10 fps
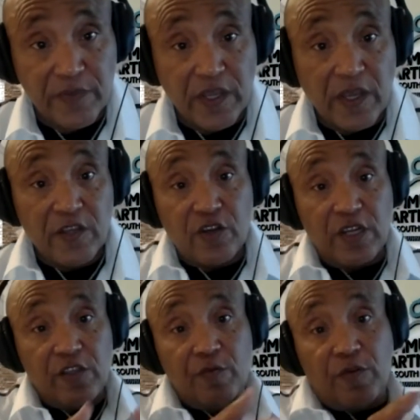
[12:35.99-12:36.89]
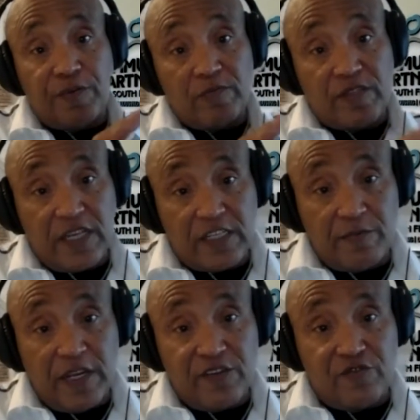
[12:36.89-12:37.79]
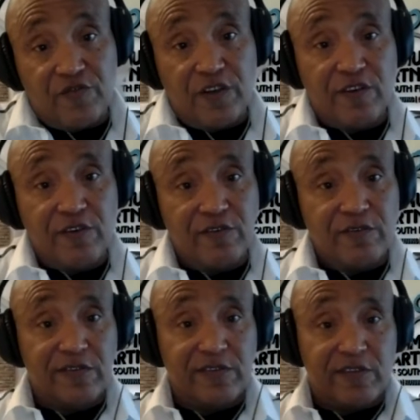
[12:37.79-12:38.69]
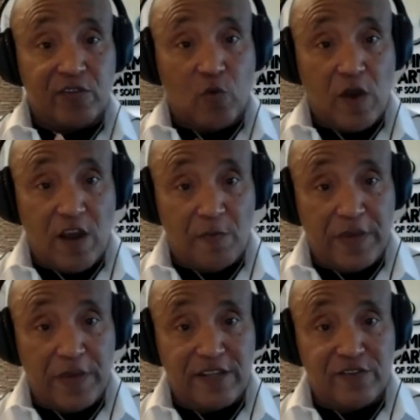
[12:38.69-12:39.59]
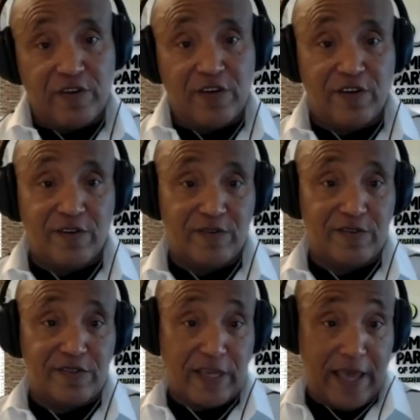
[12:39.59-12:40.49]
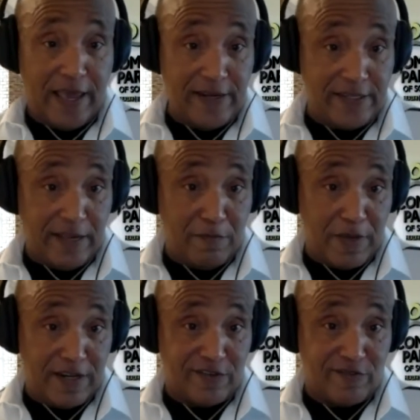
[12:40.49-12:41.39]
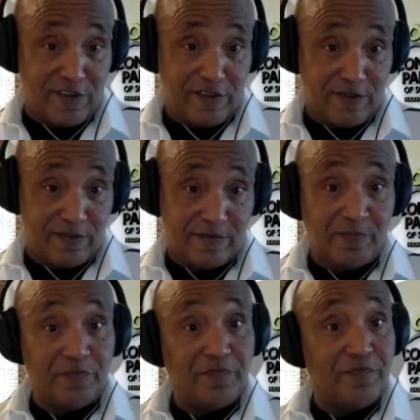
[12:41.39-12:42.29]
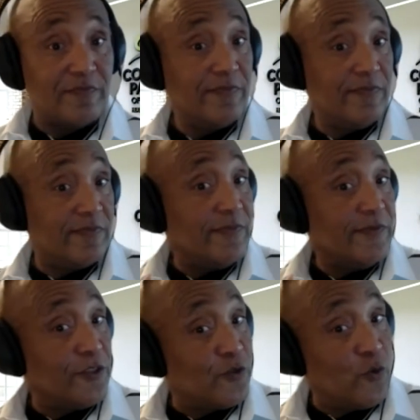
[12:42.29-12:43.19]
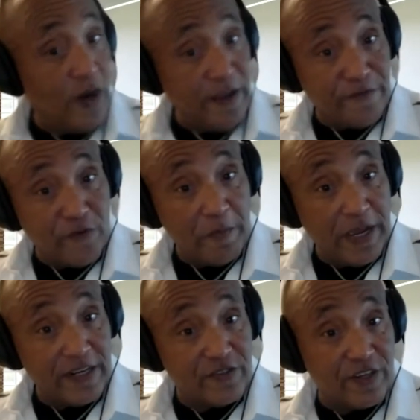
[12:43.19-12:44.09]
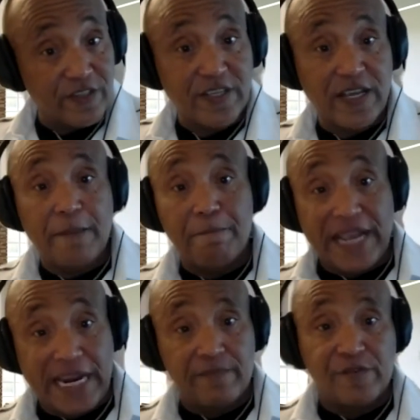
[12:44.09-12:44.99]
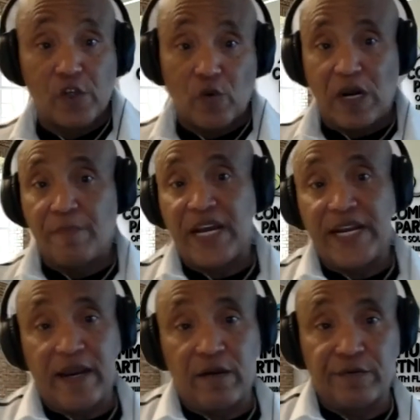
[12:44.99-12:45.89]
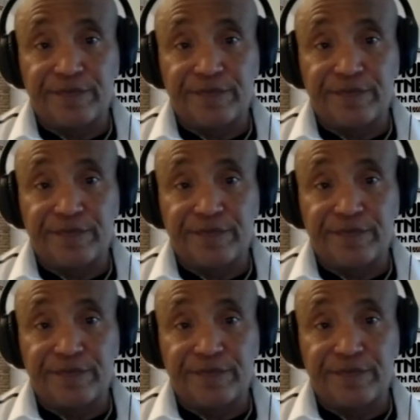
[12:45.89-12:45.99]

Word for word: Mm-hmm. So then you move from six minute drills to 12 minute drills to 18 minute drills to 24 minute drills. Bam. So where am I now?